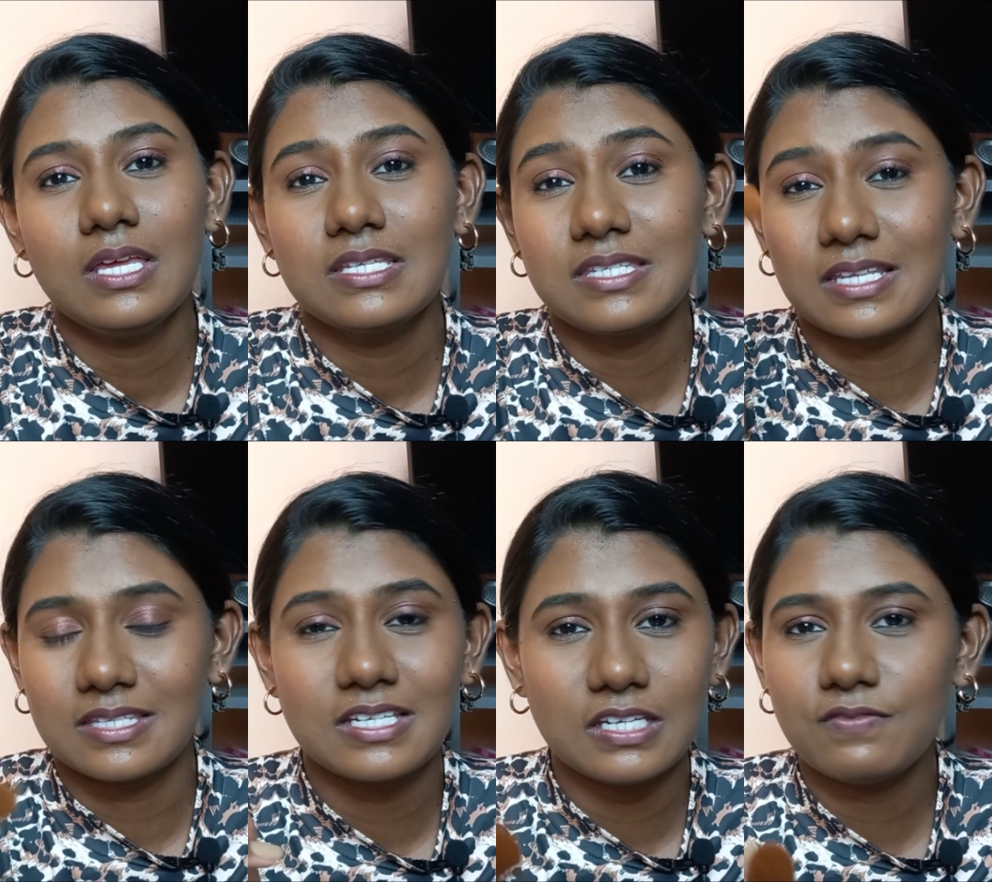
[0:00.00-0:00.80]

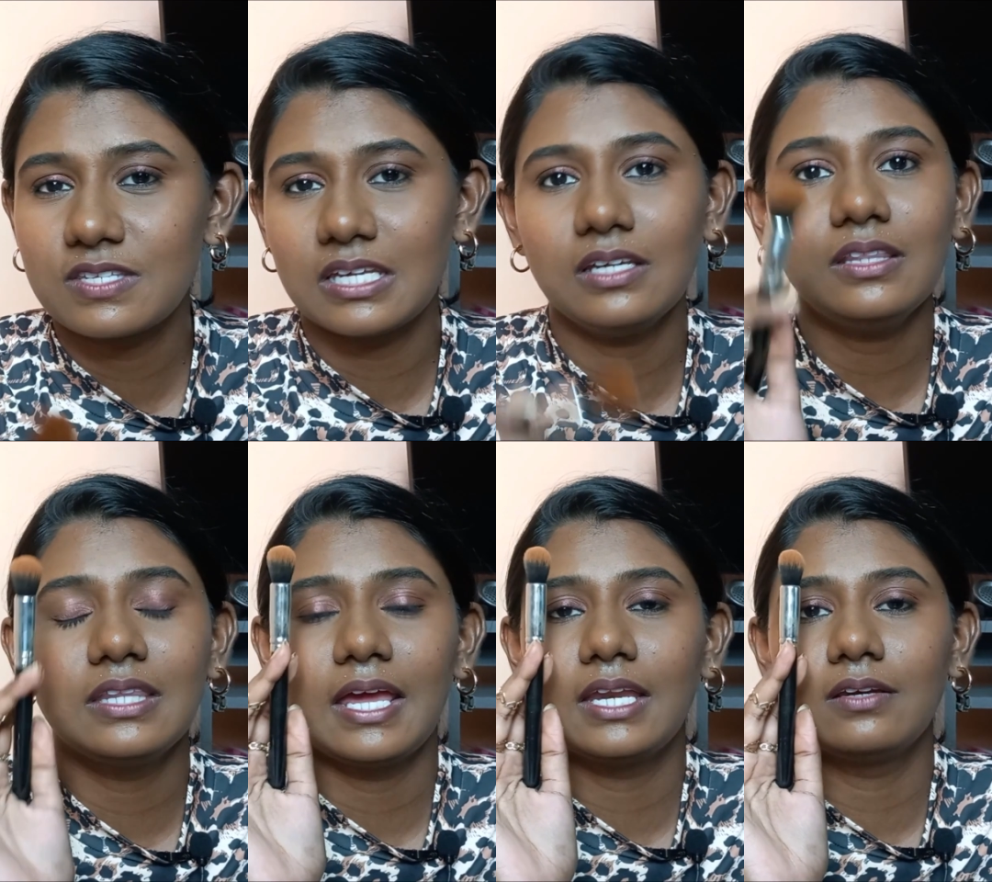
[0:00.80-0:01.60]
sensitive skin,
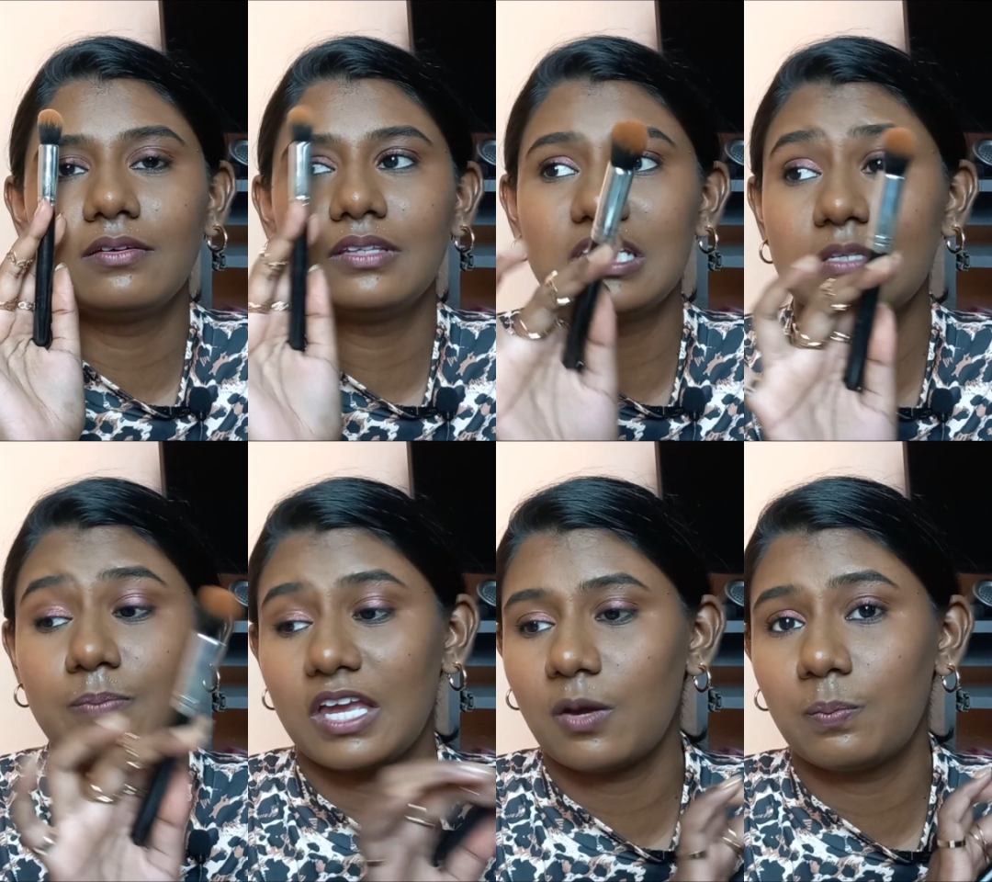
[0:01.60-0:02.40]
then this
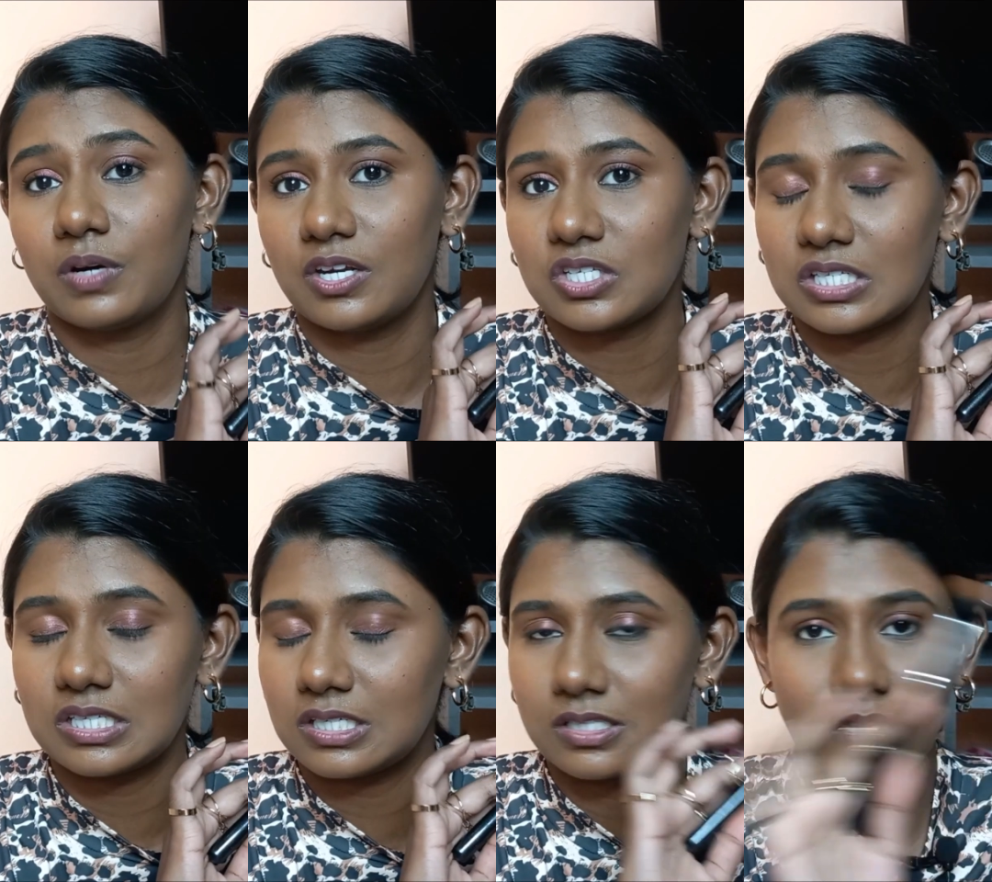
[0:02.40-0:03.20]
makeup
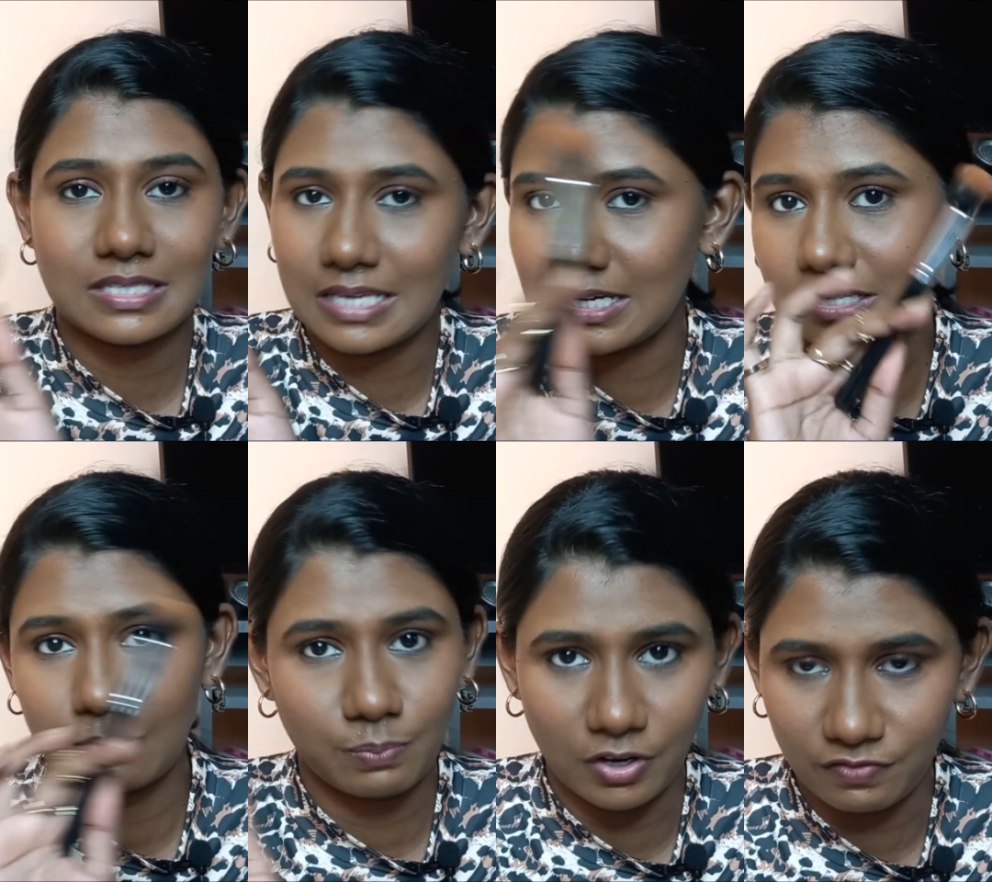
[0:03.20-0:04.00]
brush set is
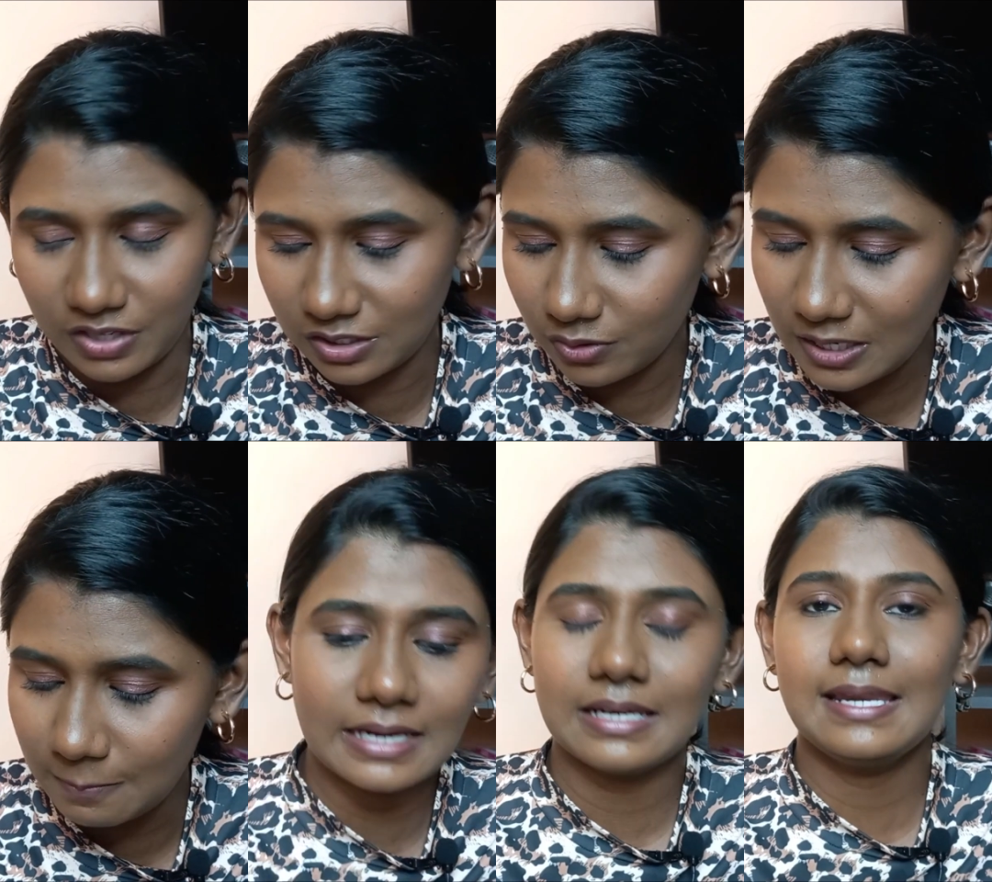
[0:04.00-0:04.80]
perfect. Okay,
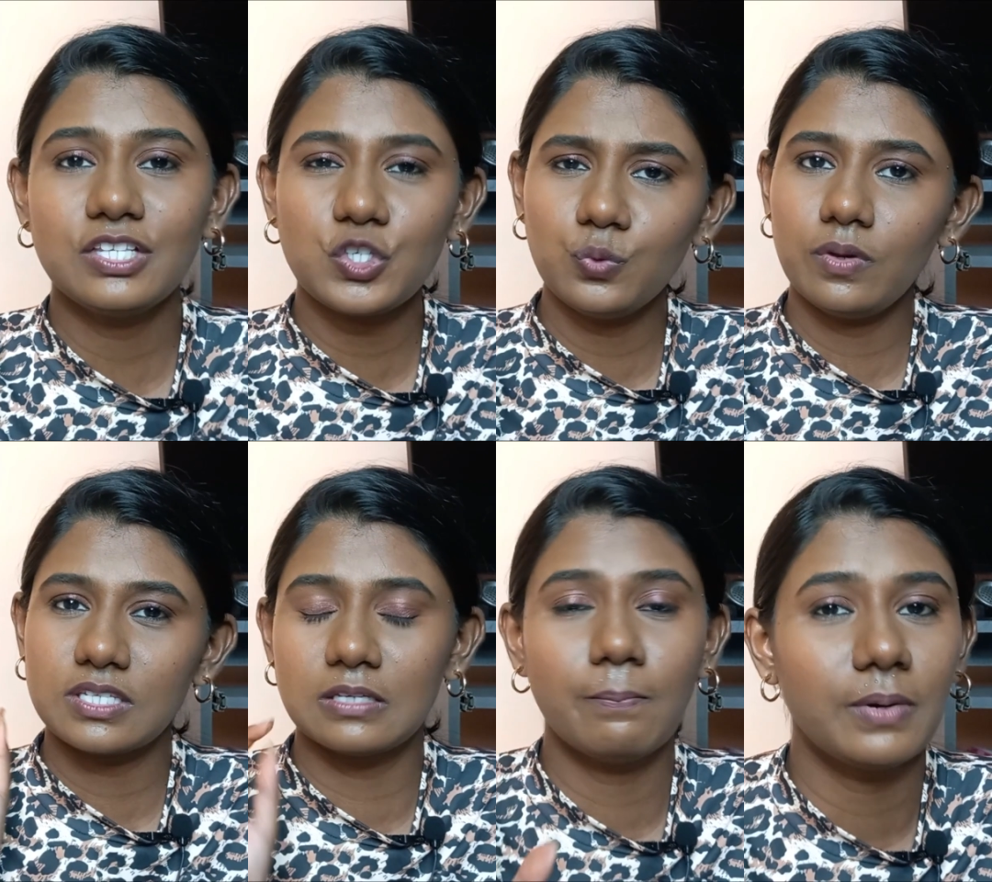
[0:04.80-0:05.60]
and let's do a
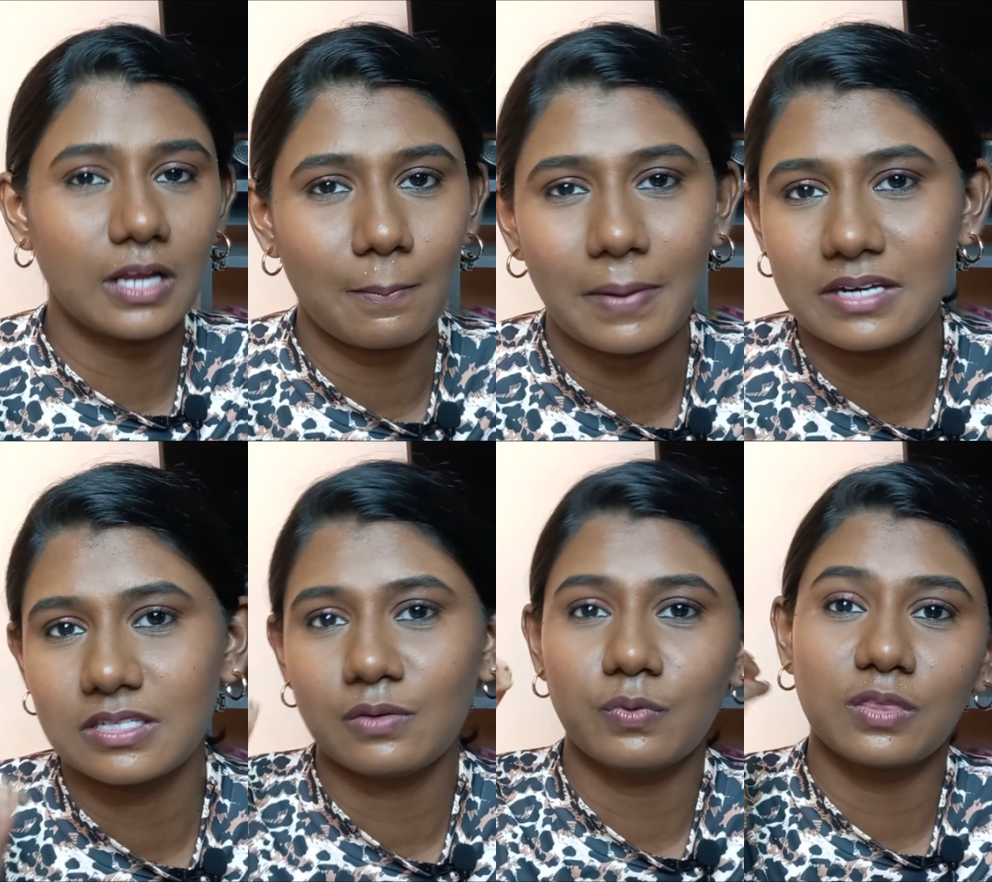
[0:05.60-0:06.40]
simple
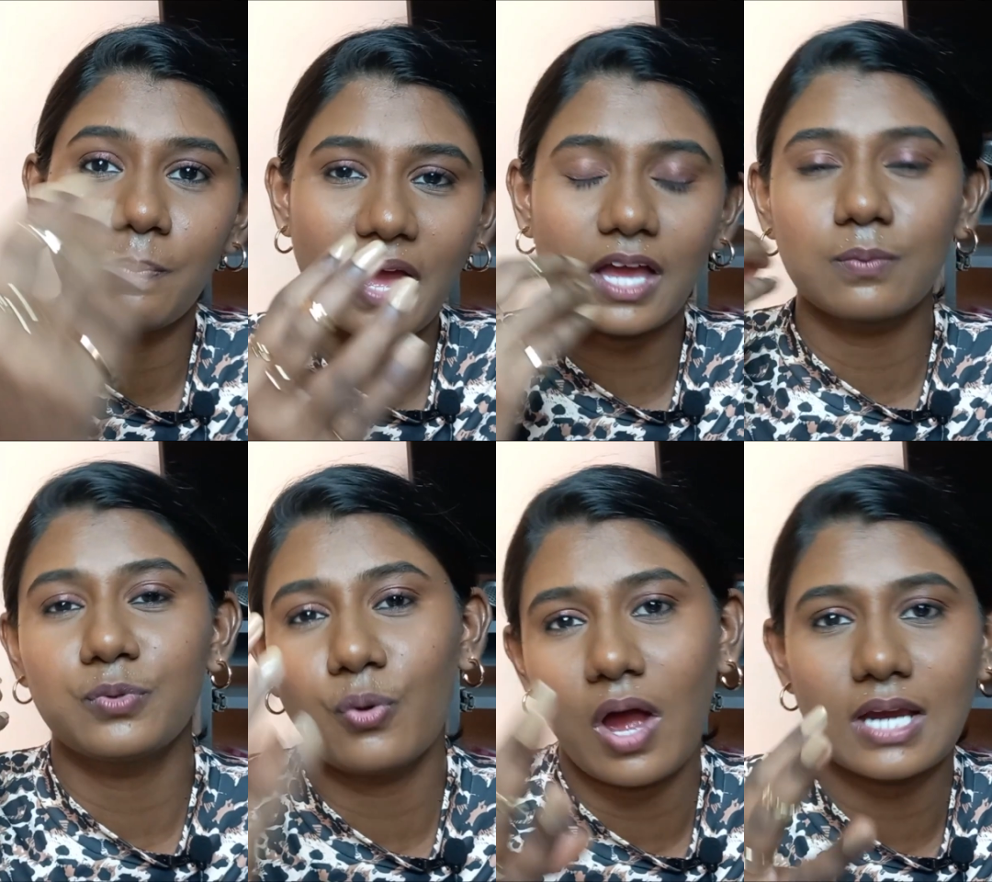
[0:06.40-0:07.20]
comparison with PAC,
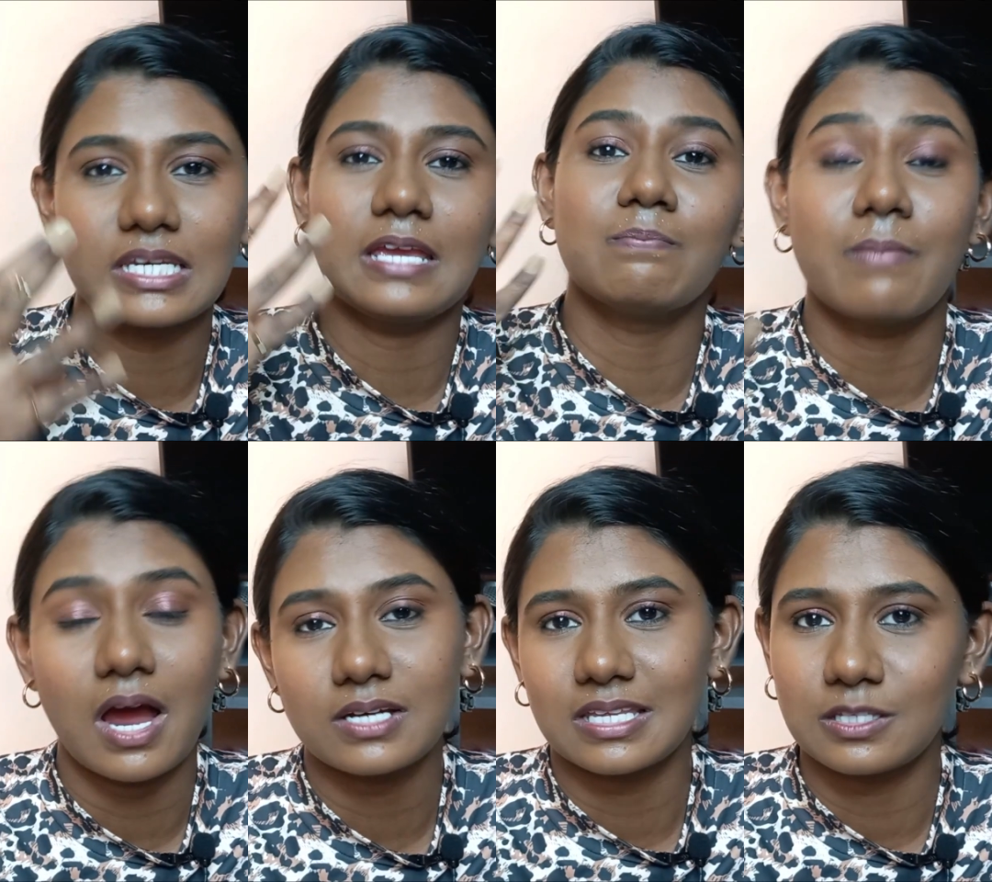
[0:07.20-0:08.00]
Pro Arte,
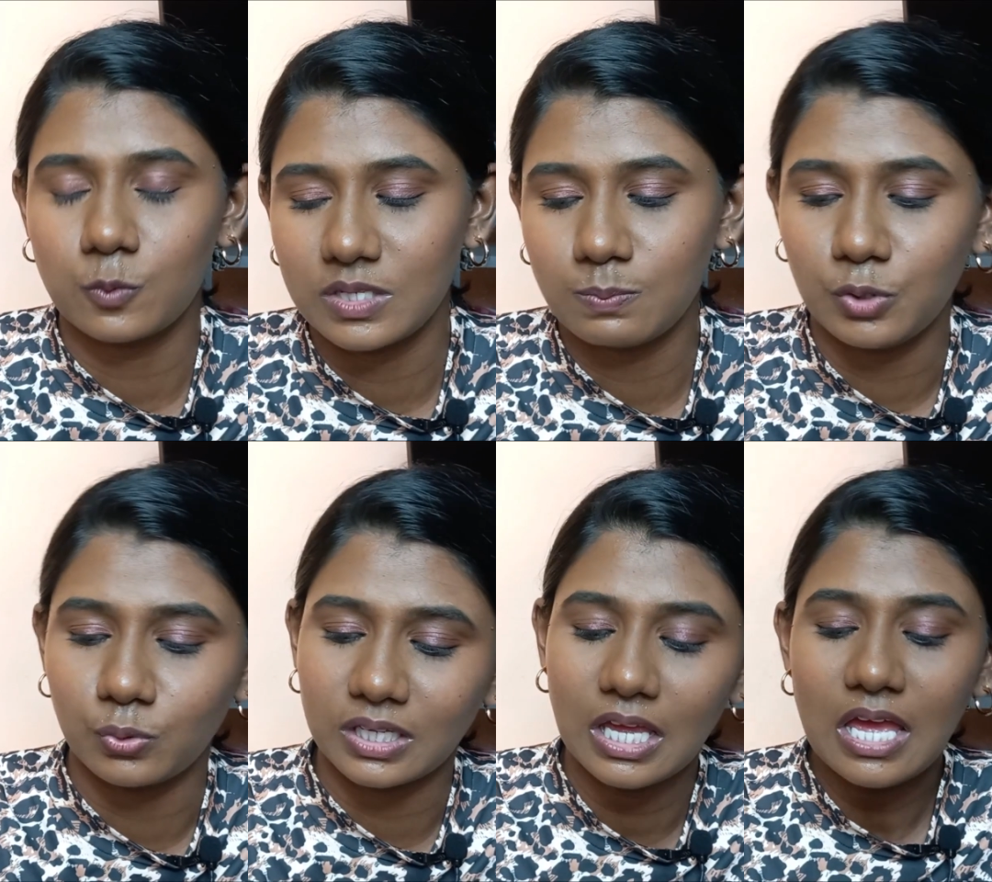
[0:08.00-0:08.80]
Mars and Swiss Beauty.